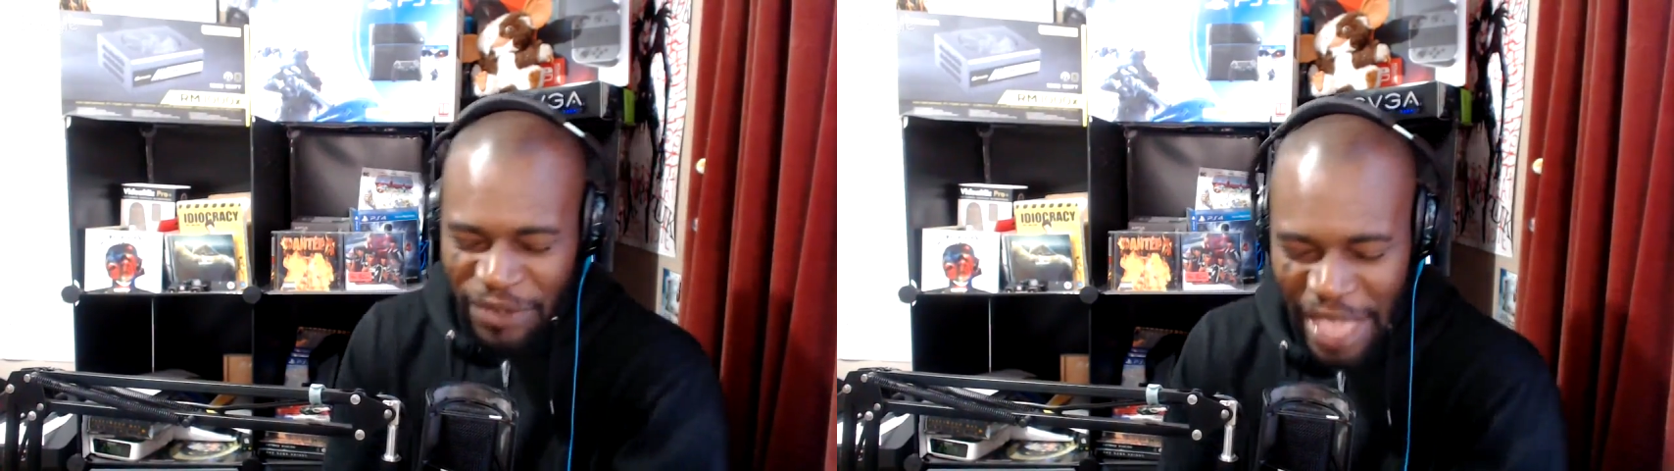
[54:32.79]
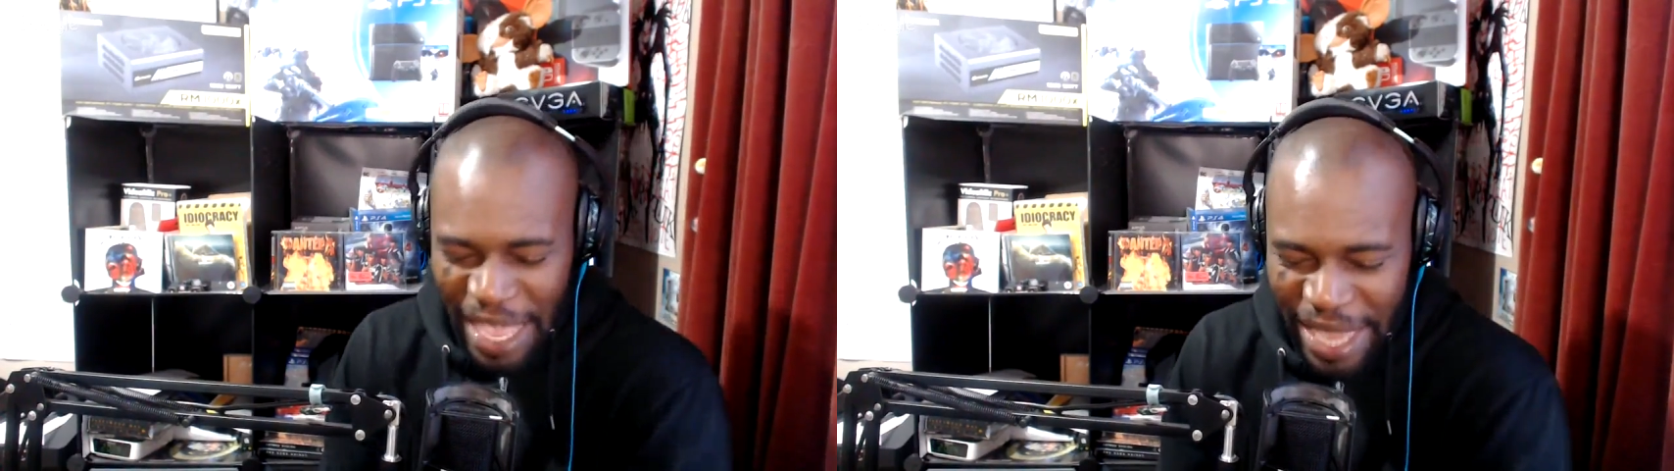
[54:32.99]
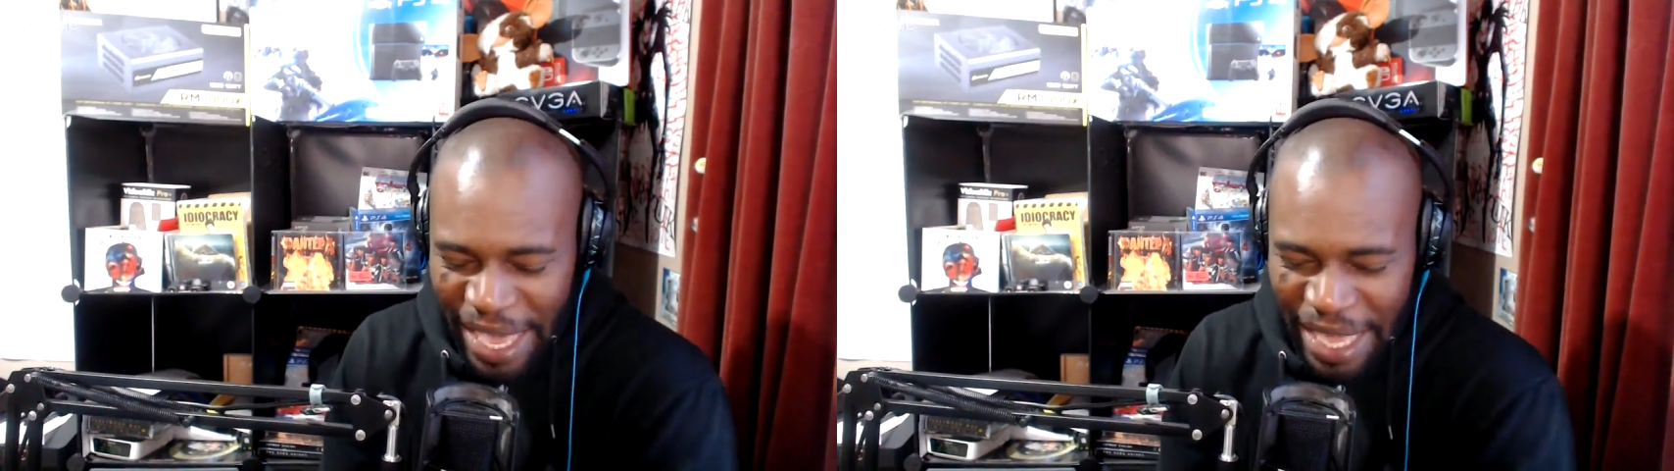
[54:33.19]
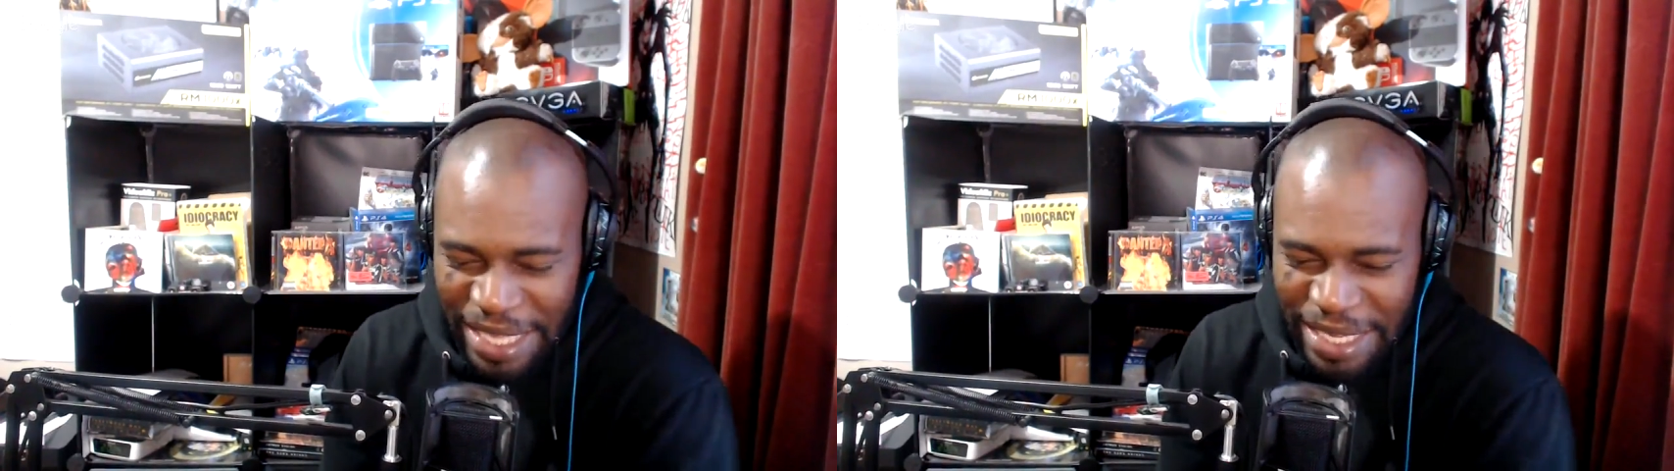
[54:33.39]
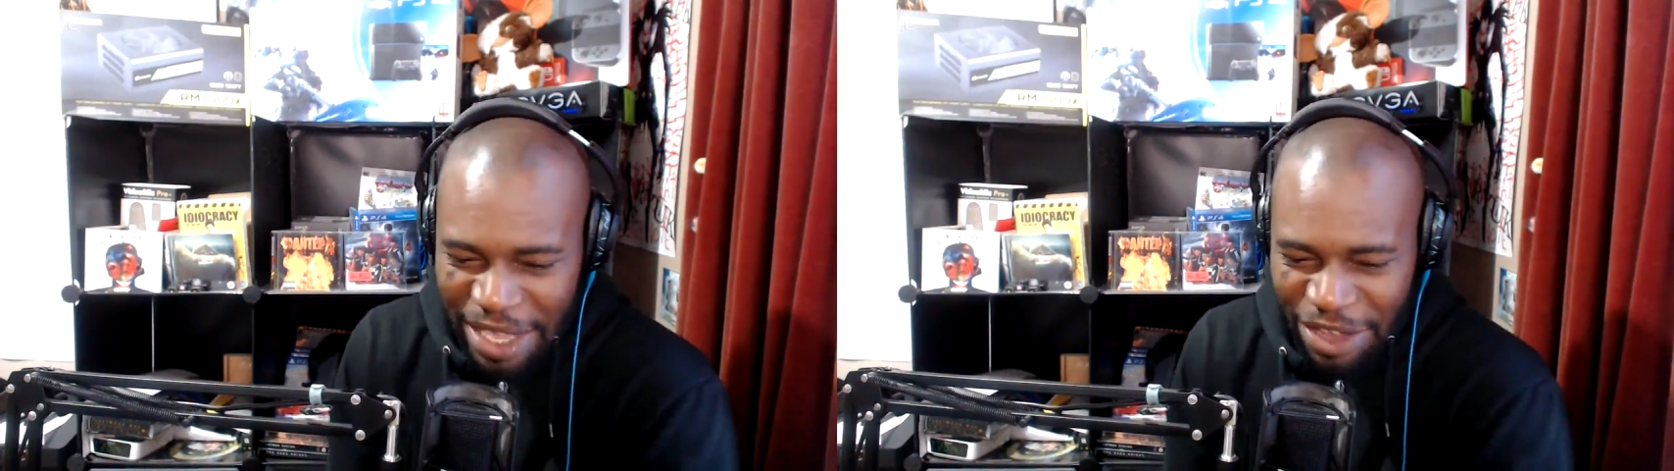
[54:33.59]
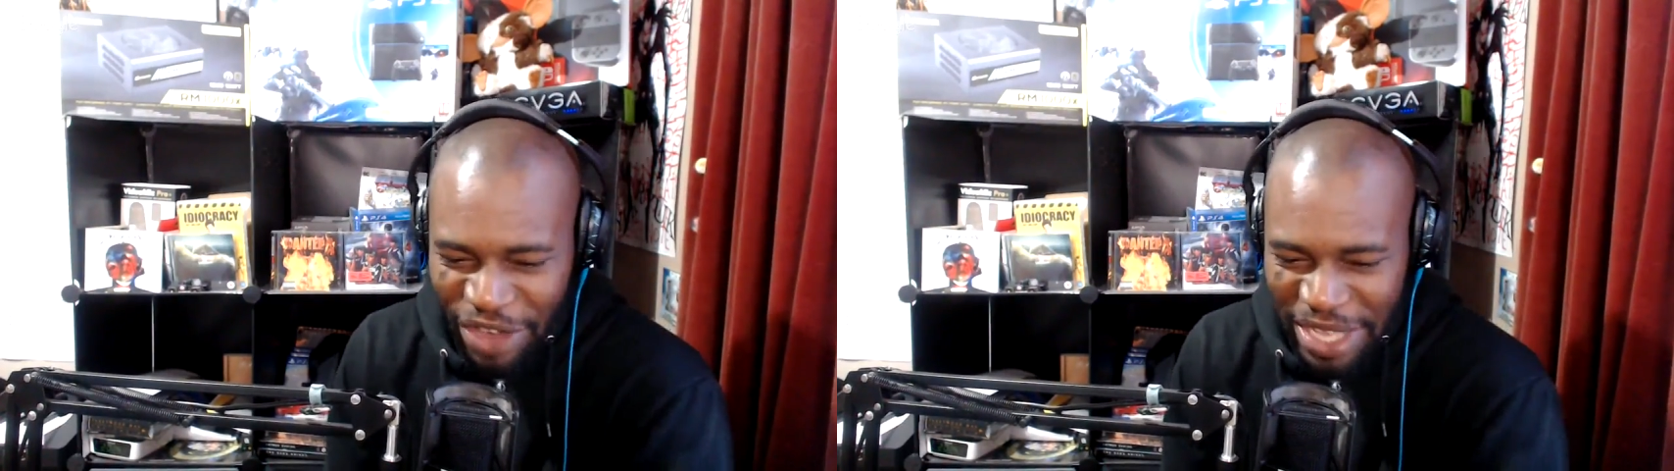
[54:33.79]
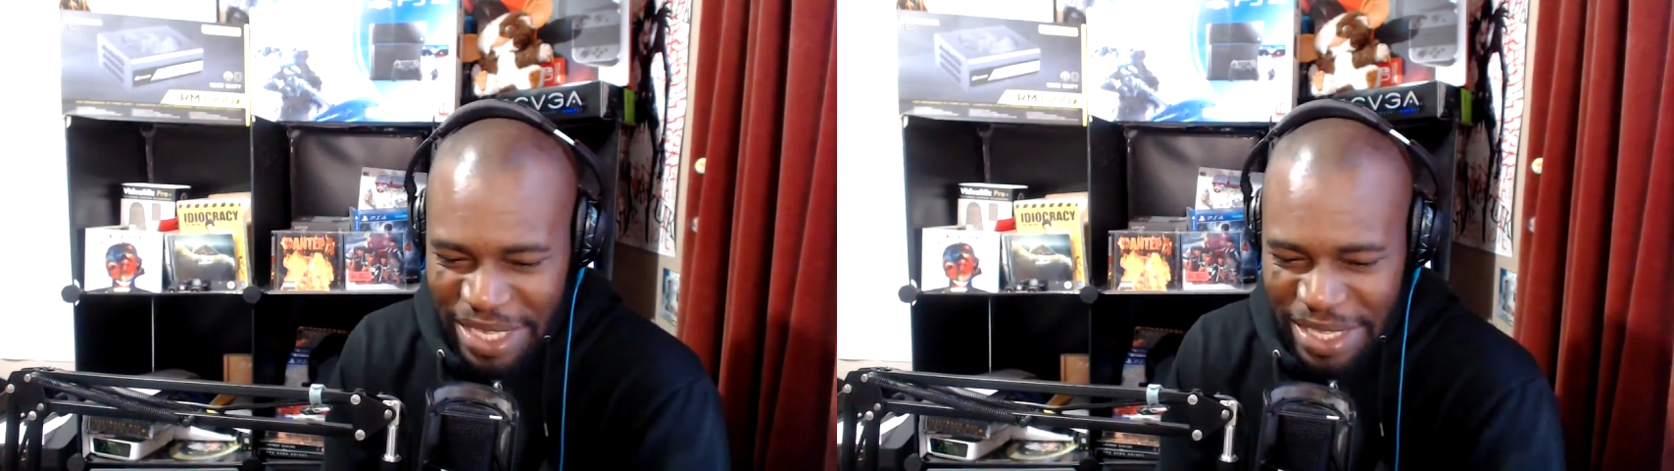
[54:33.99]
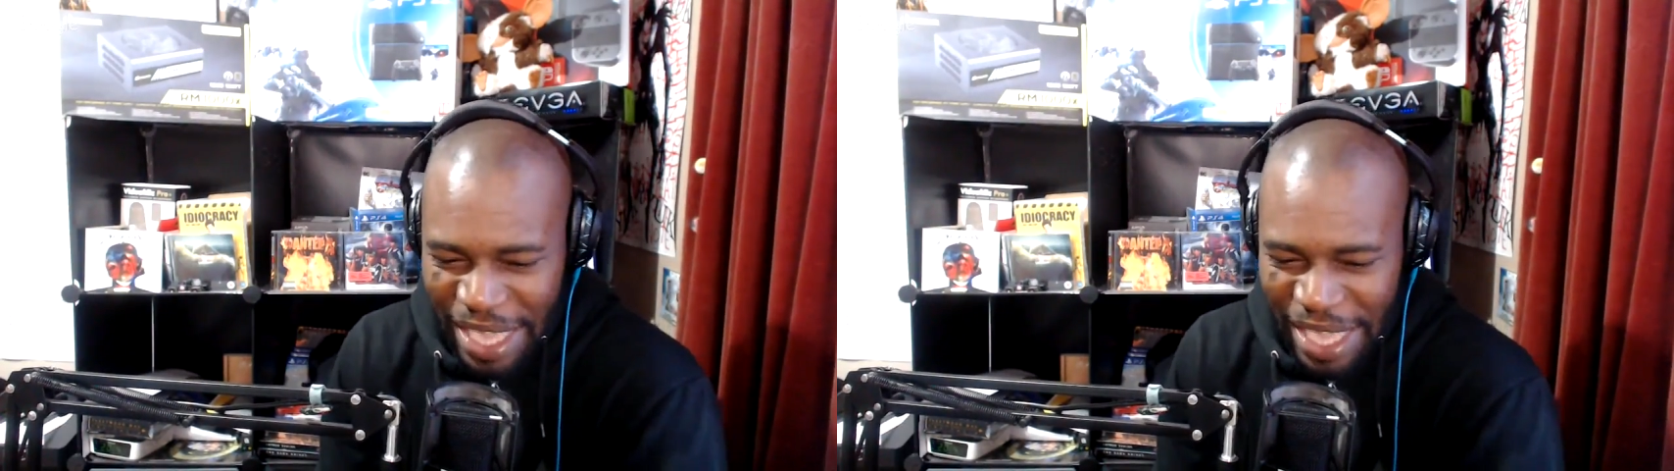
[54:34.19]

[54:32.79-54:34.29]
he had AIDS and he contracted